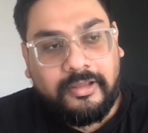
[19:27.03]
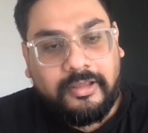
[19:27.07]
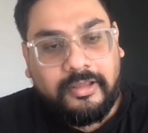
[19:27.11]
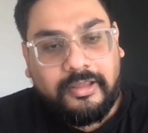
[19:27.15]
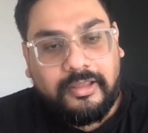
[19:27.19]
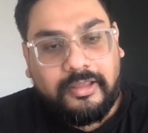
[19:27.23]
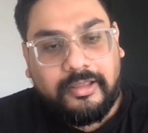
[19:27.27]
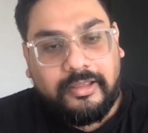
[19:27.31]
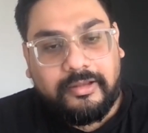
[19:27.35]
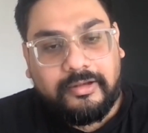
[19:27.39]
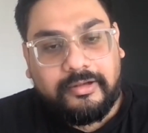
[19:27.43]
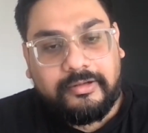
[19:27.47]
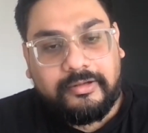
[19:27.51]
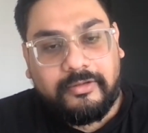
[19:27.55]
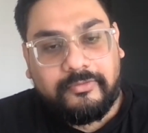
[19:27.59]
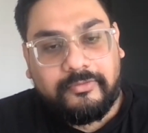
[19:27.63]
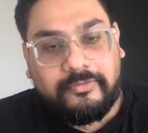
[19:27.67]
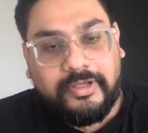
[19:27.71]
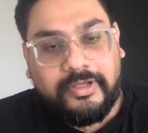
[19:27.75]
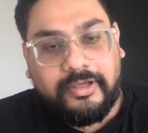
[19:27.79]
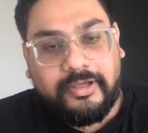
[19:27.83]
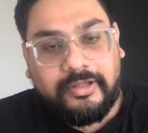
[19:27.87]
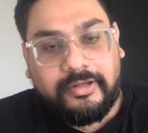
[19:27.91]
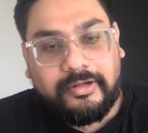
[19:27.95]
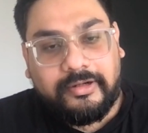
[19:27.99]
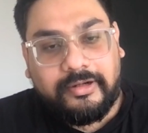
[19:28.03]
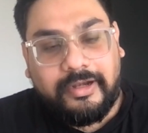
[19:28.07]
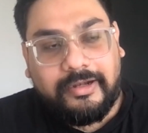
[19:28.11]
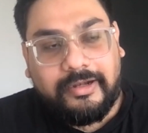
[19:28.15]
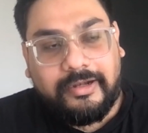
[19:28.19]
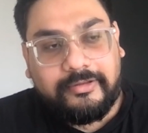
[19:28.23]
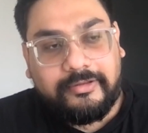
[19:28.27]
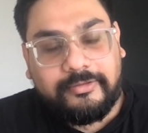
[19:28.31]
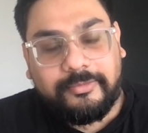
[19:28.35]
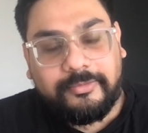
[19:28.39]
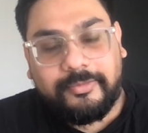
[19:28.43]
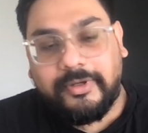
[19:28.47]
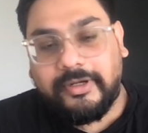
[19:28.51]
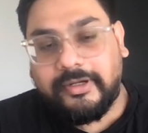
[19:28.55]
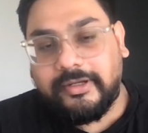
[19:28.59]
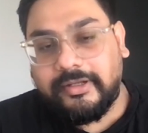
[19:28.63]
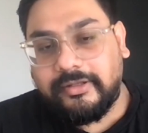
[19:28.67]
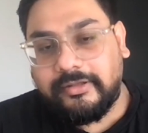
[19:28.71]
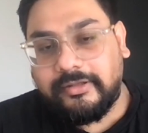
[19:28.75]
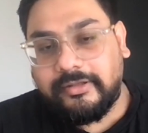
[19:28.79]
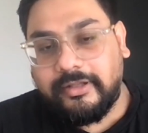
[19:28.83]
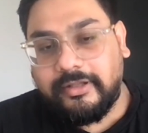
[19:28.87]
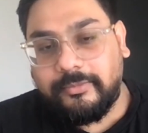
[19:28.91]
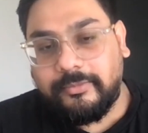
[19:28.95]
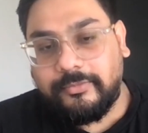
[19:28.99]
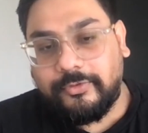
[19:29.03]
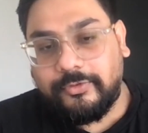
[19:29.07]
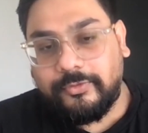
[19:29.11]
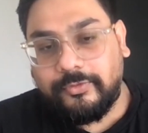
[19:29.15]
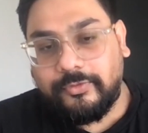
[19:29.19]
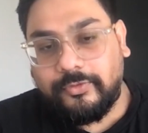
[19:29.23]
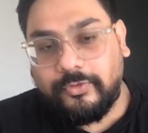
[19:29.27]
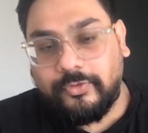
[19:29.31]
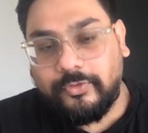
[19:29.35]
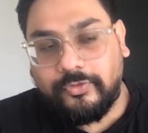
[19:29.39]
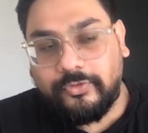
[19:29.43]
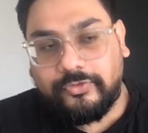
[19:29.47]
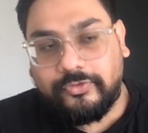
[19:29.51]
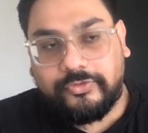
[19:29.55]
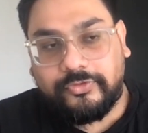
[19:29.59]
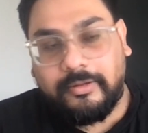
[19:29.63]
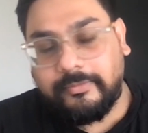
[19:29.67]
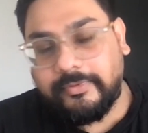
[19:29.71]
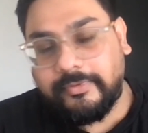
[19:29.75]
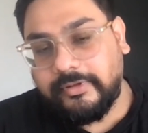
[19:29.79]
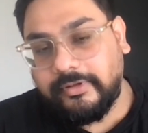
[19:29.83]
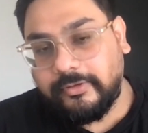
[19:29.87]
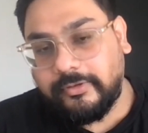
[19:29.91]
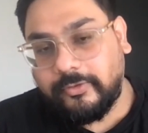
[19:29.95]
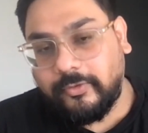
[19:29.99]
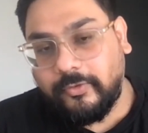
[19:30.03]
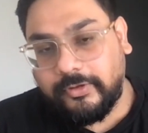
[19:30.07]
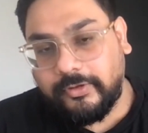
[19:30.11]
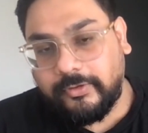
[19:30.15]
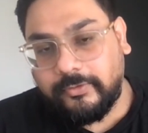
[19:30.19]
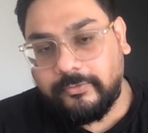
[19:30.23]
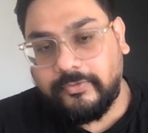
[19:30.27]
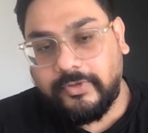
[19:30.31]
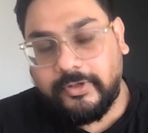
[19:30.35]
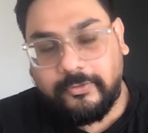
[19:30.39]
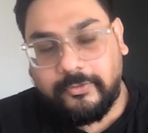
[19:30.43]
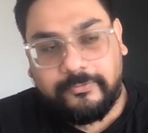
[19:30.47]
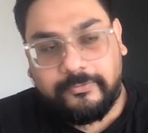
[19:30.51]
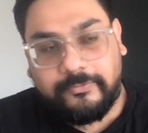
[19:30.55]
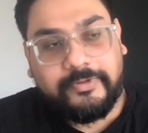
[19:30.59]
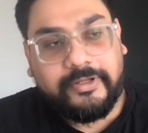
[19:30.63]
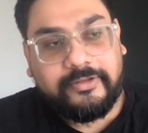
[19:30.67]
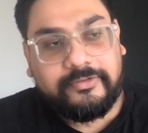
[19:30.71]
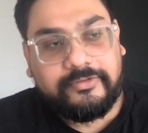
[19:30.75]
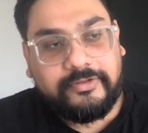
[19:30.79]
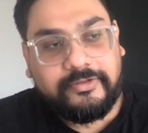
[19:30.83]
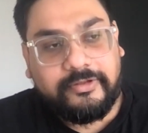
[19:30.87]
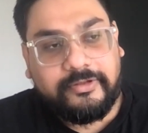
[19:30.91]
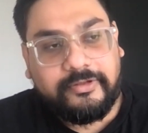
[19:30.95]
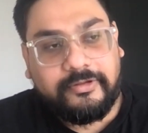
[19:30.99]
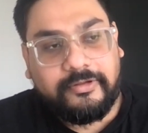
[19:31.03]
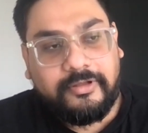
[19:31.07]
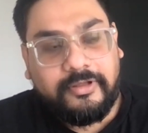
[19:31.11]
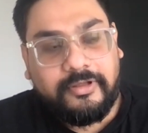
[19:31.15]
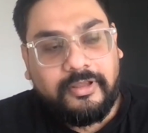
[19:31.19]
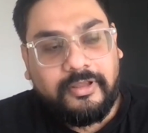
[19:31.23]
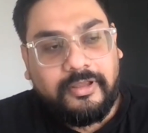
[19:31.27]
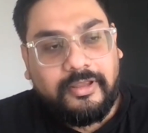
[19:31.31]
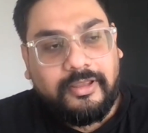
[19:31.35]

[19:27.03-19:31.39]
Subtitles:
and we are anticipating them to close in the quarter one of next year.